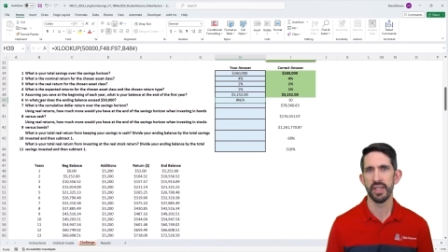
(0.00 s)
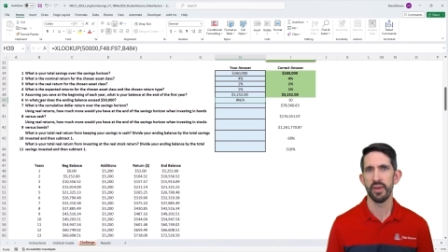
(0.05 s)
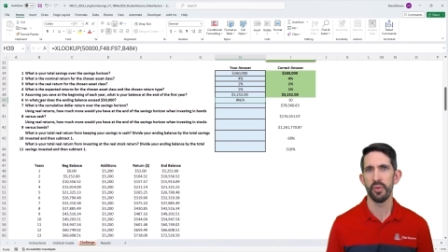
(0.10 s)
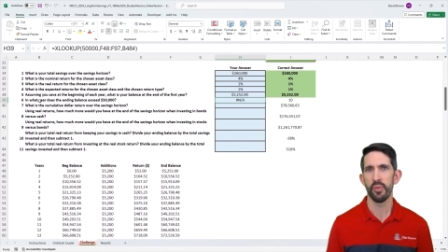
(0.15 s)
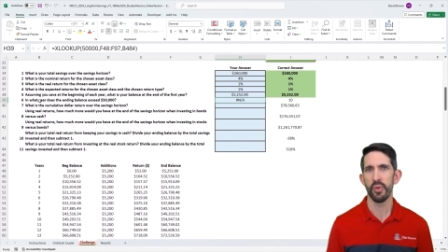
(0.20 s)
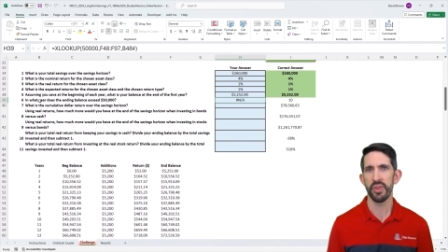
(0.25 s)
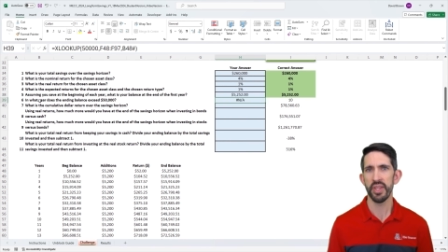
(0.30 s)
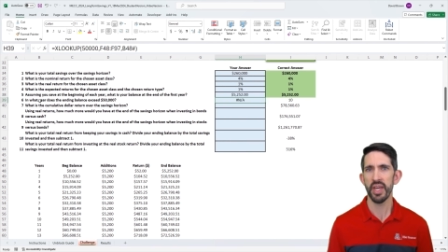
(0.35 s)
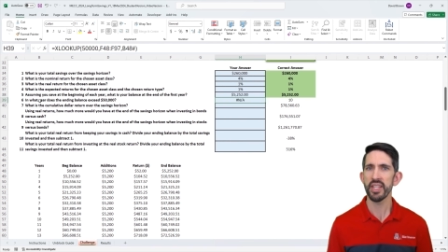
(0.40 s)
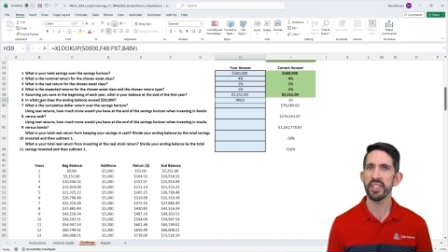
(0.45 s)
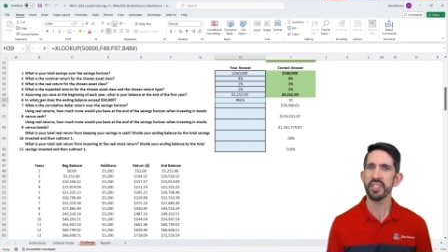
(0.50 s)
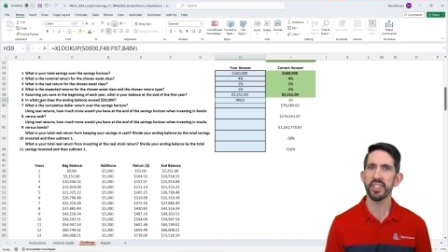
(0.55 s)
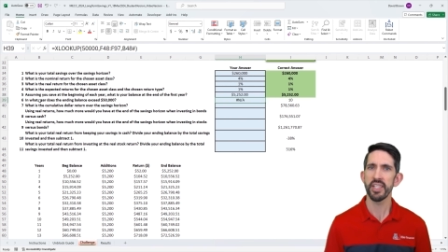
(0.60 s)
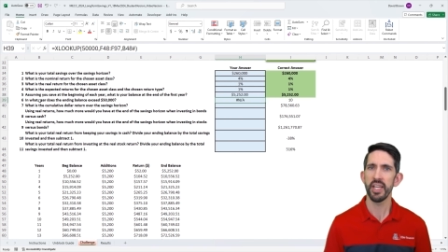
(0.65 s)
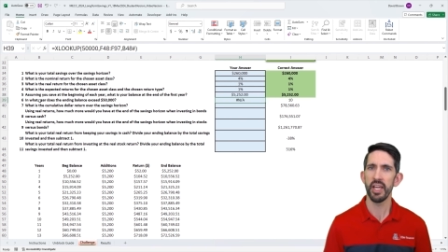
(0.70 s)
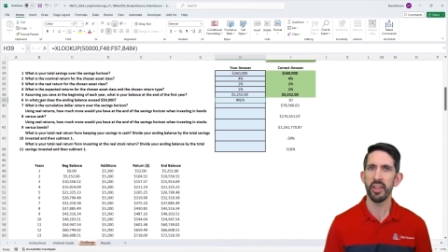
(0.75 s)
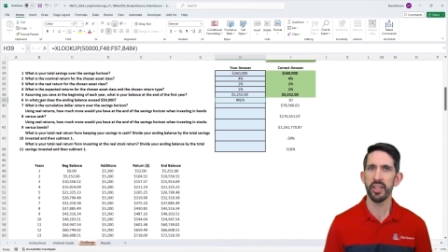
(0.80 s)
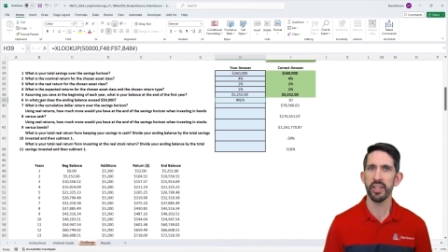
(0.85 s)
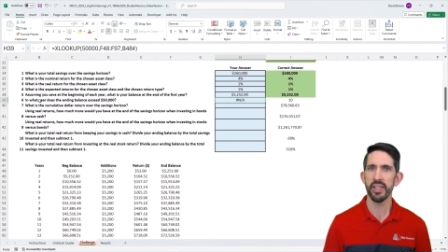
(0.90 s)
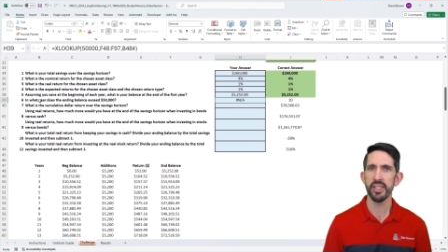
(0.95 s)
What that's
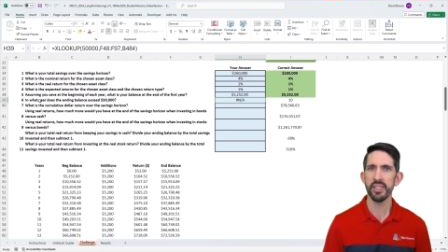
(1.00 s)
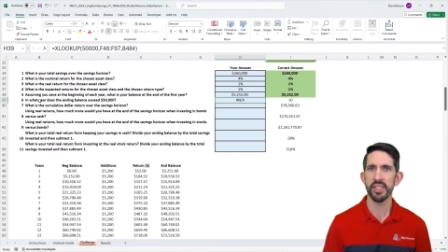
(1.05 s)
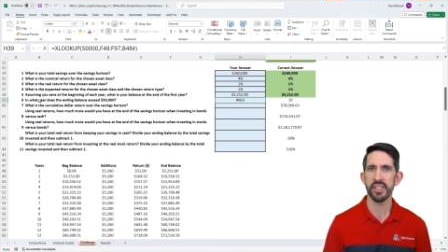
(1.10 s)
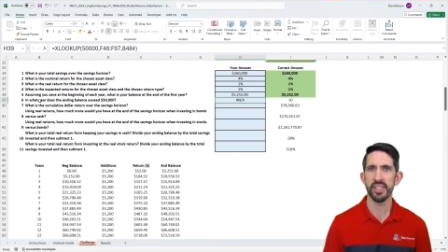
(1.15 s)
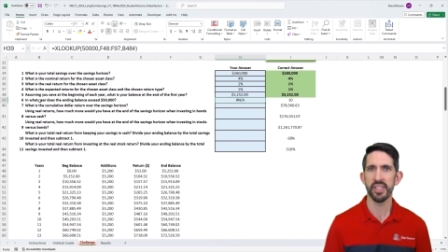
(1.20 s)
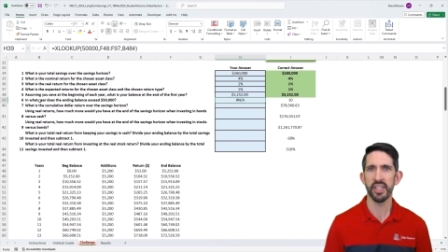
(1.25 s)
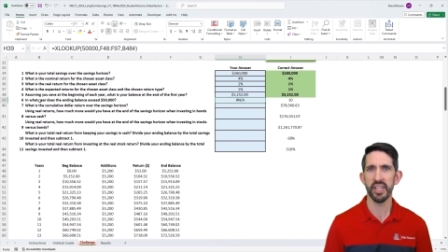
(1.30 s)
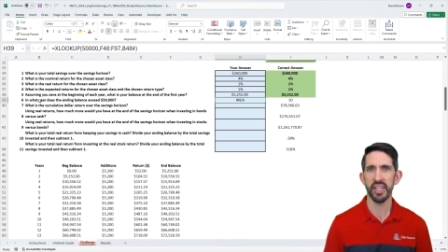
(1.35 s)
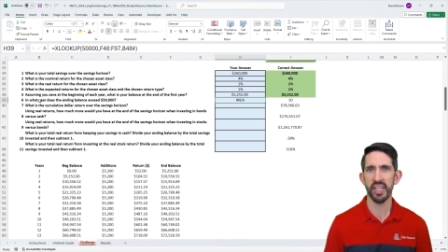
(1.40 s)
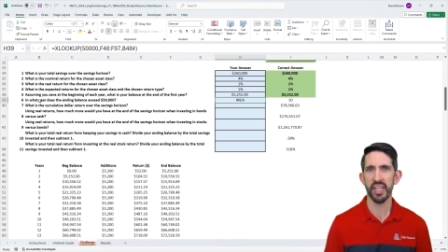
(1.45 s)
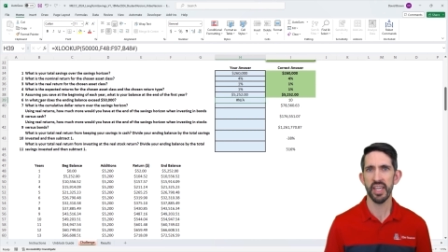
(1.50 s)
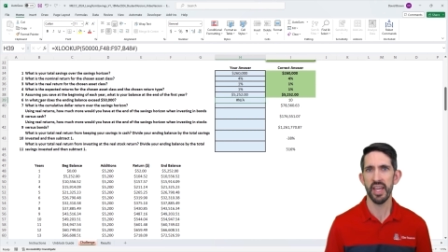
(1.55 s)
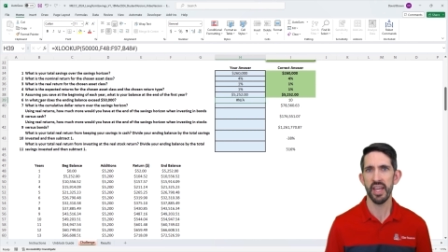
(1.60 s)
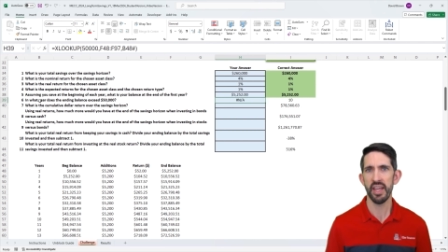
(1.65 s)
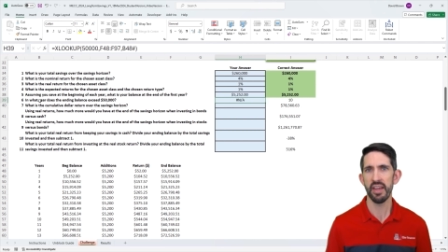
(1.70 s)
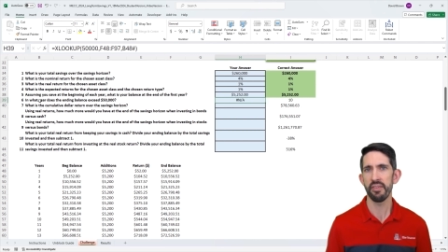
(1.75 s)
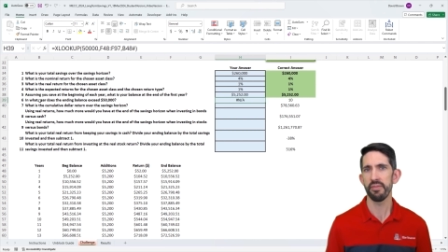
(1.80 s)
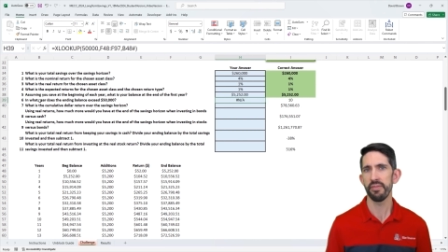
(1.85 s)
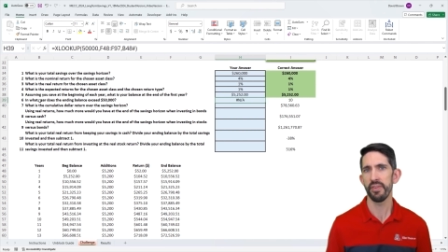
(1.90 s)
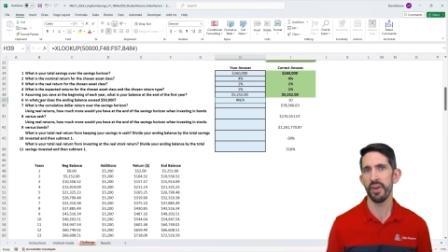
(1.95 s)
telling us is that it
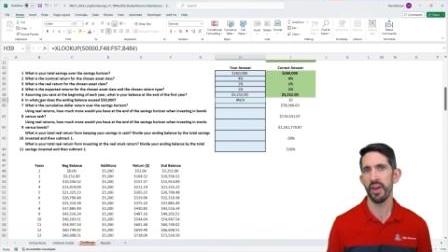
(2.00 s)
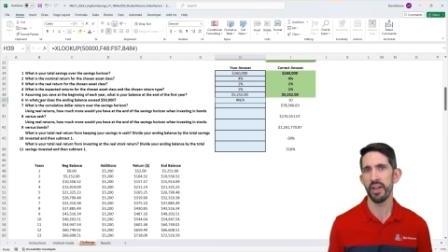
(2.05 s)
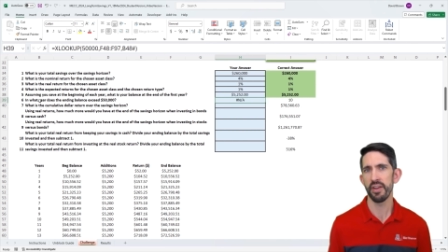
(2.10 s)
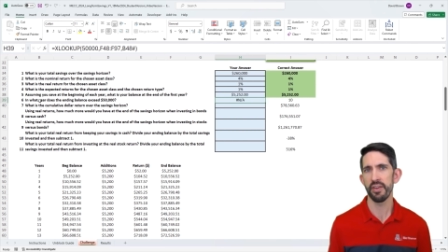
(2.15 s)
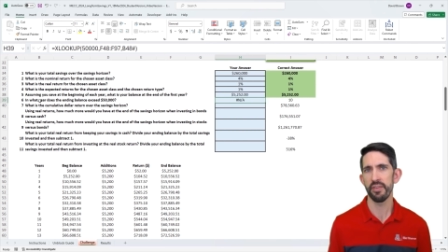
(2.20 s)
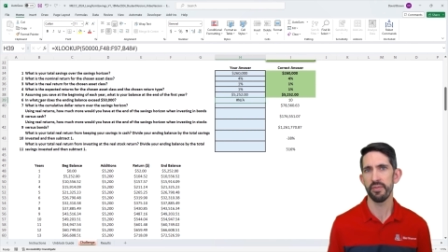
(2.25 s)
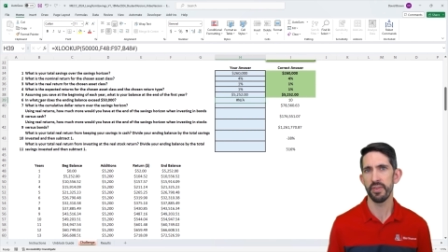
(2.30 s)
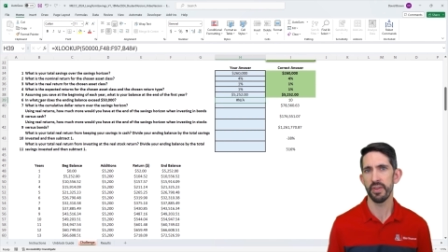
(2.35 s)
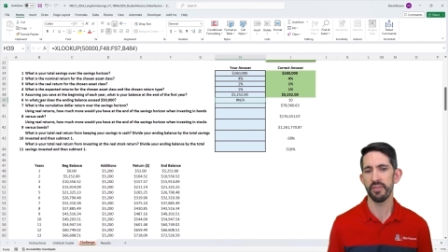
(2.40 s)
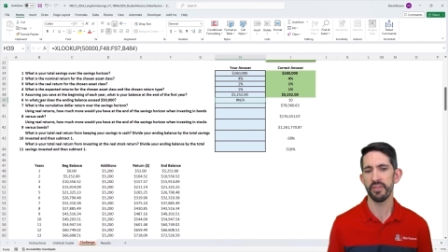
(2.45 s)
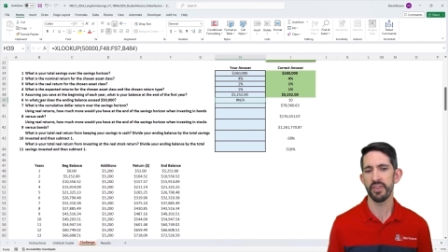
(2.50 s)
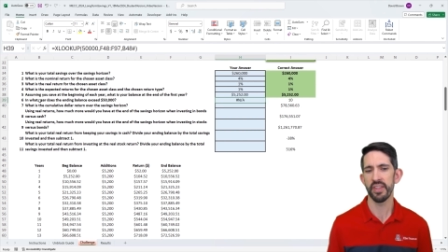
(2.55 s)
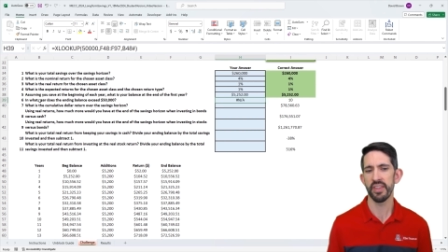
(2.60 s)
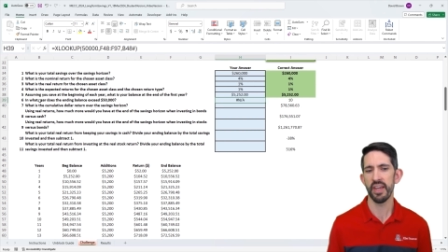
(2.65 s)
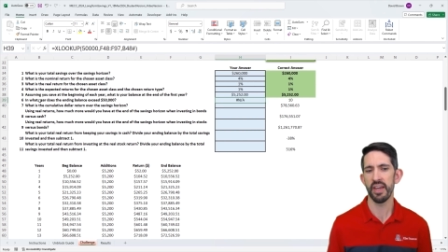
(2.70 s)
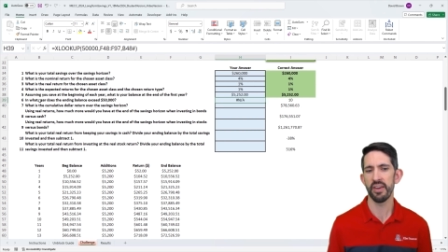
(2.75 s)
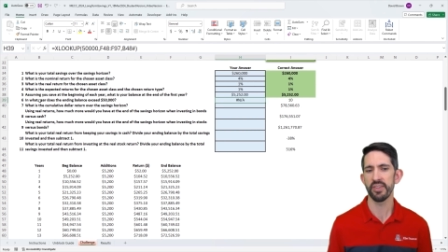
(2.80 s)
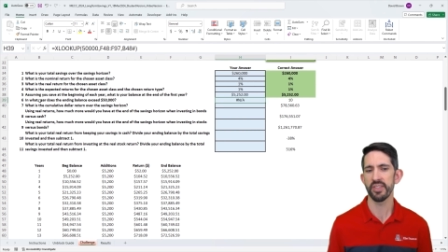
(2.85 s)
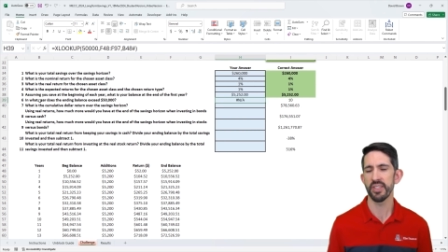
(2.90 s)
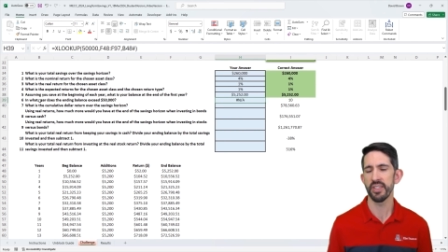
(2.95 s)
can't find
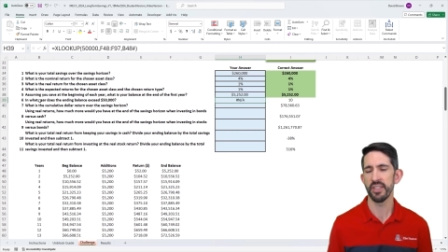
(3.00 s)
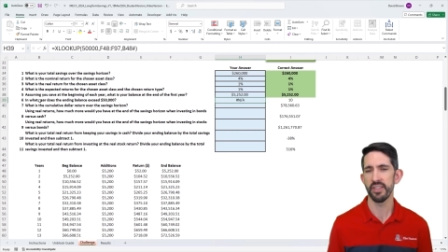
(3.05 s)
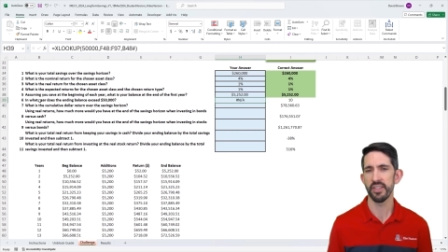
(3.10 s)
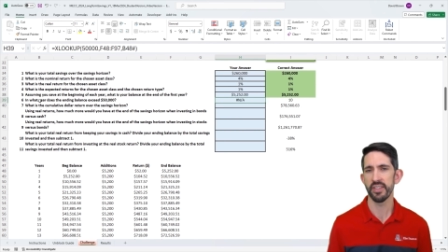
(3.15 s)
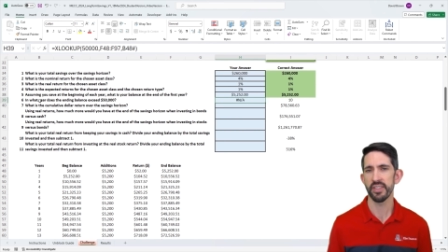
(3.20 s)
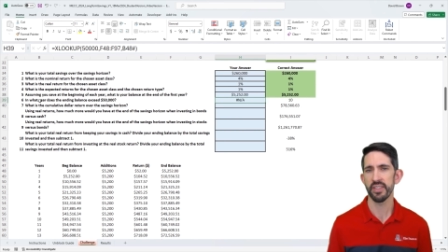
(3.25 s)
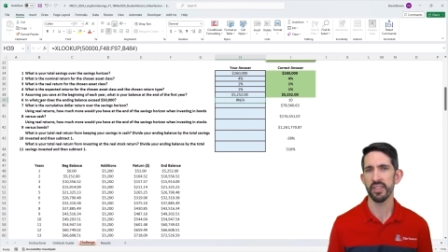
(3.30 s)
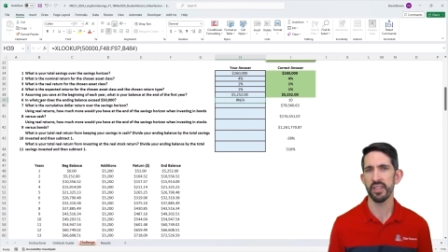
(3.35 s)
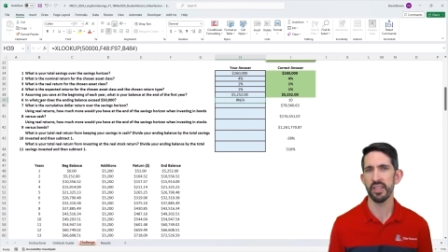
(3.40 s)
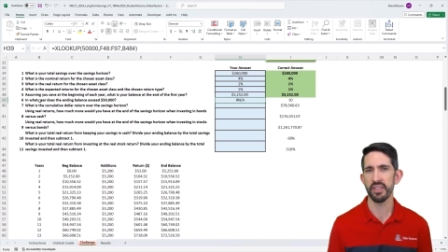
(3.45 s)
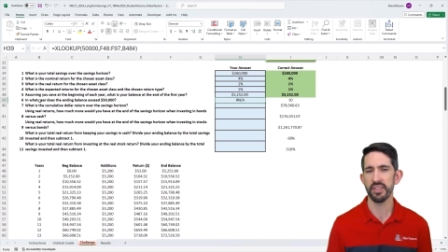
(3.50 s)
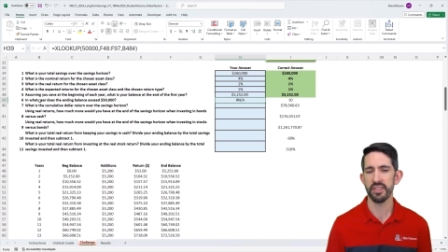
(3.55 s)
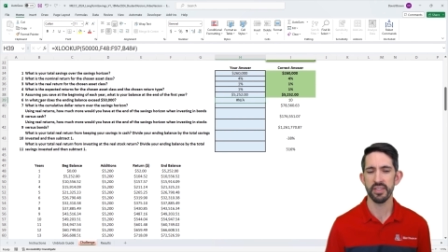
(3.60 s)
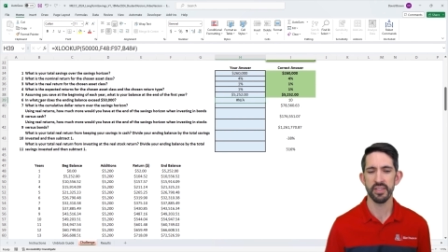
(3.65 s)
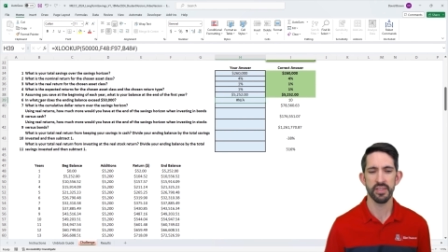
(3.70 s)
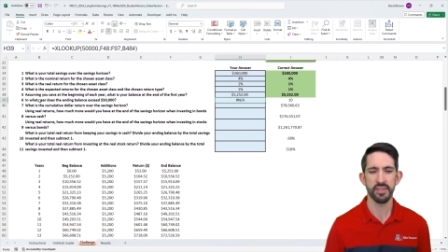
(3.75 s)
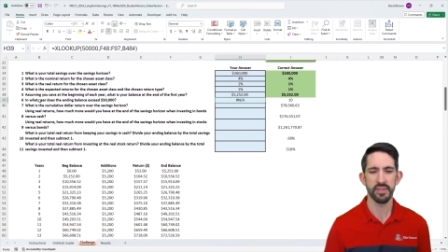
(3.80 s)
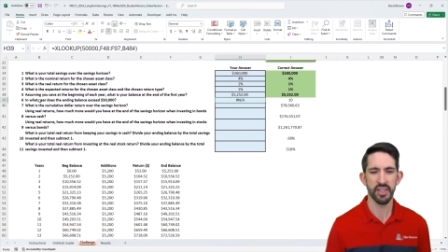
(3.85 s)
50,000 in this list.